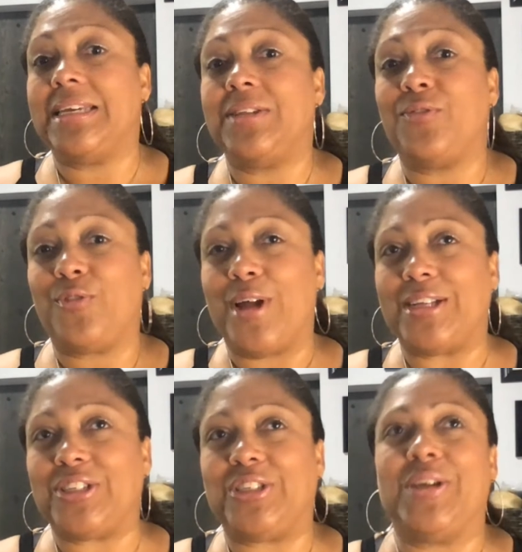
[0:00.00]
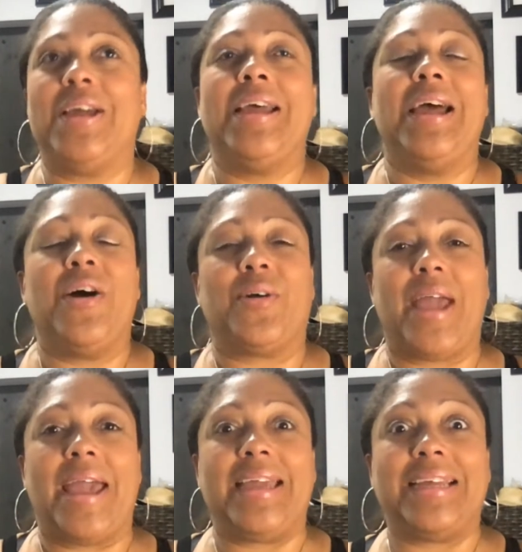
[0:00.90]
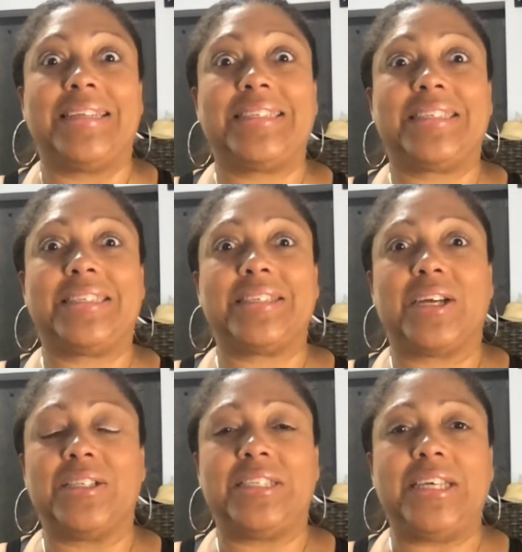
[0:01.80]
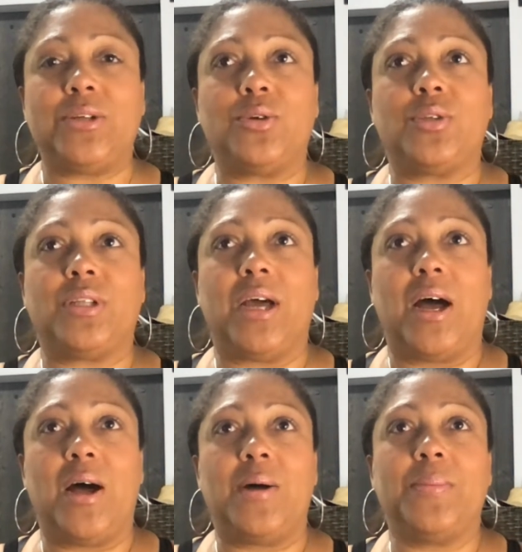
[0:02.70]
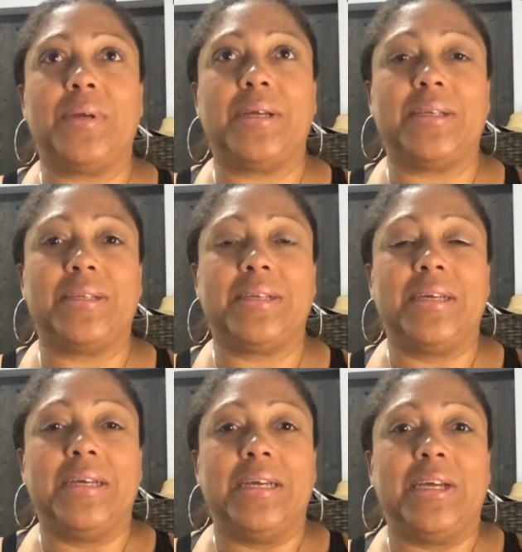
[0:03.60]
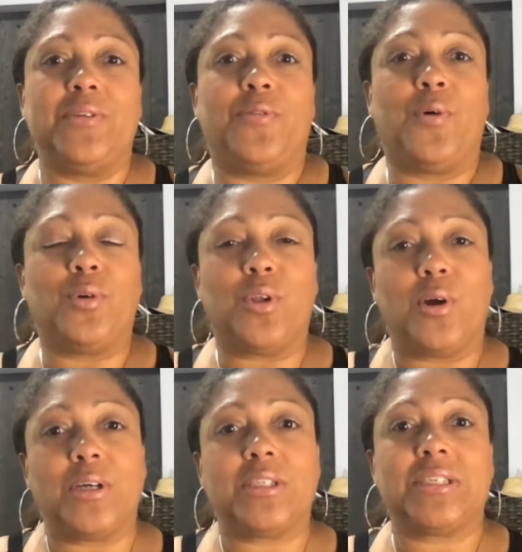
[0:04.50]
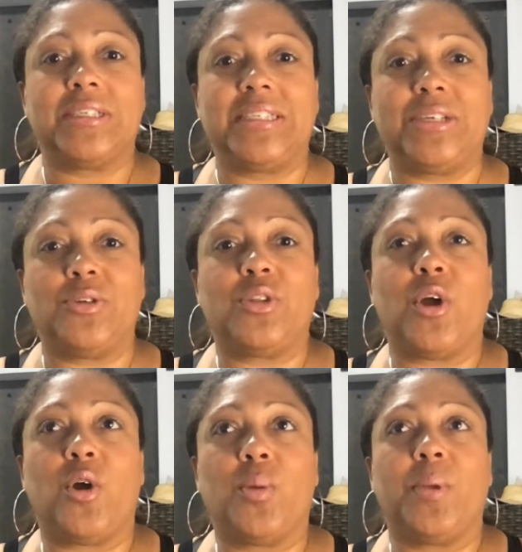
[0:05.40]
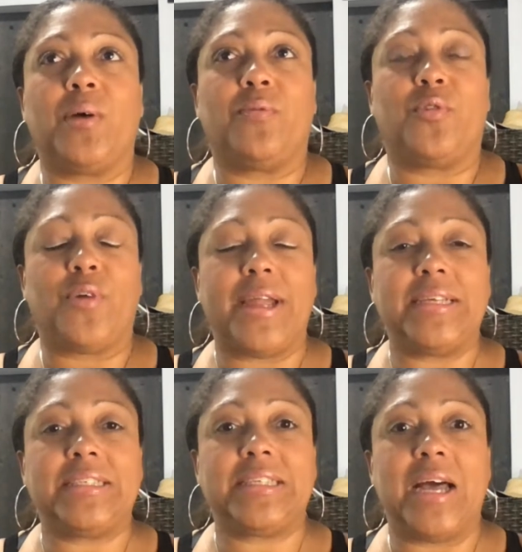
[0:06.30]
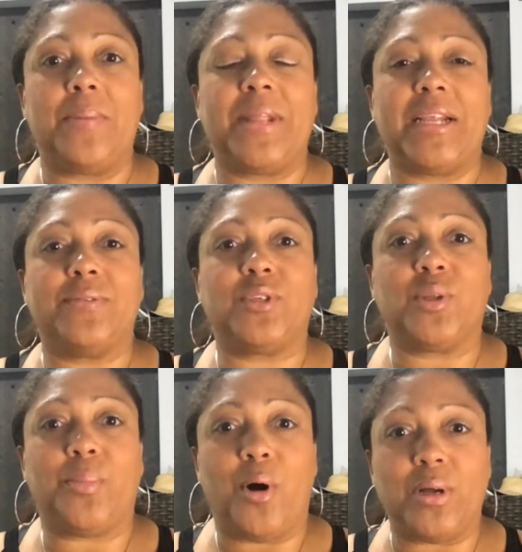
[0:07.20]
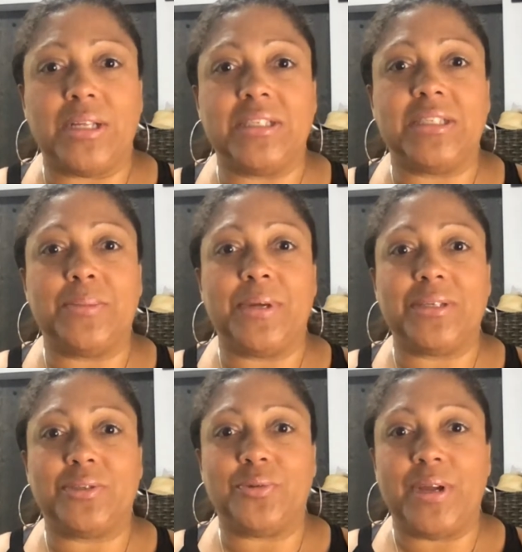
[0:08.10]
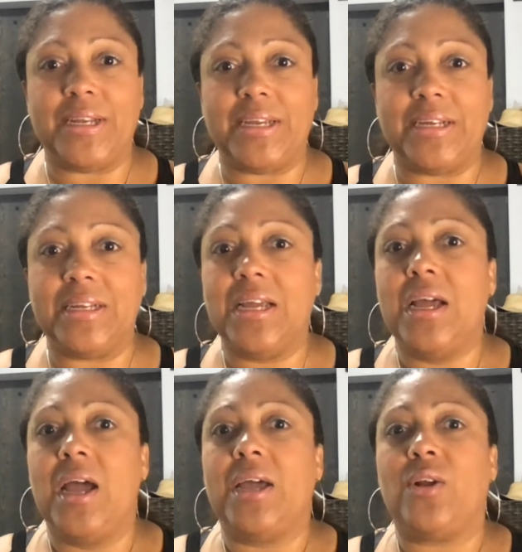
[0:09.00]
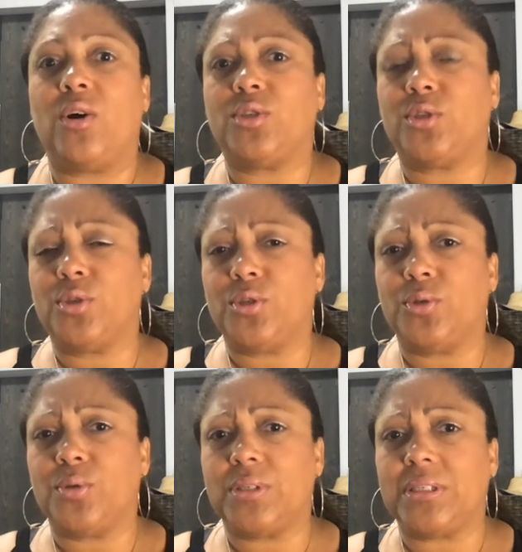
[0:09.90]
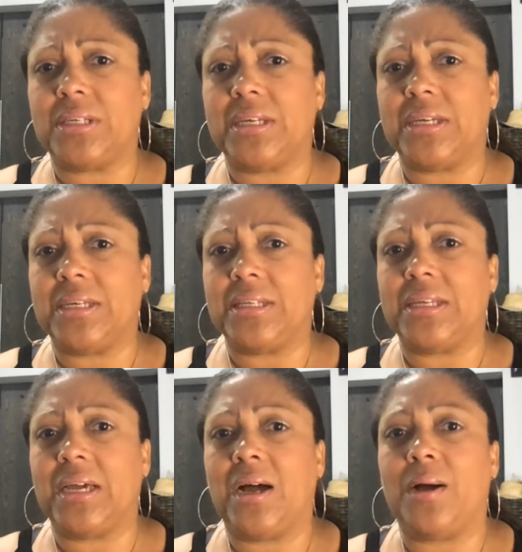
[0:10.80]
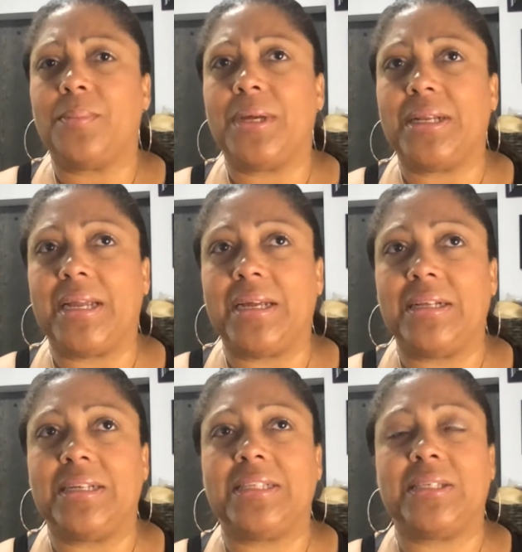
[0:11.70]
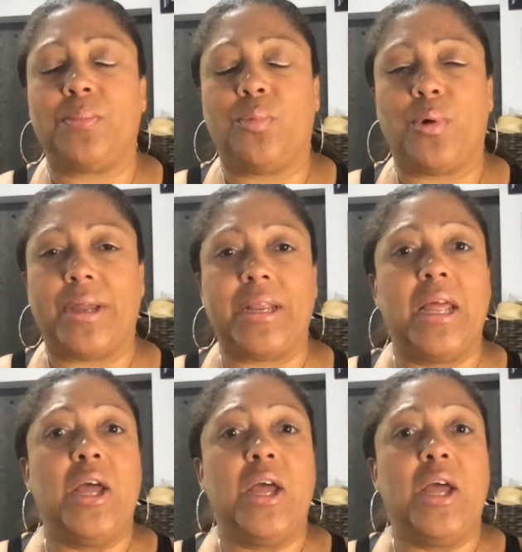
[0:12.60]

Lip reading: in French. Okay, it's considered in folklore. It's considered the herb of grace, native to the Balkans and the Mediterranean, and also used in England at some point.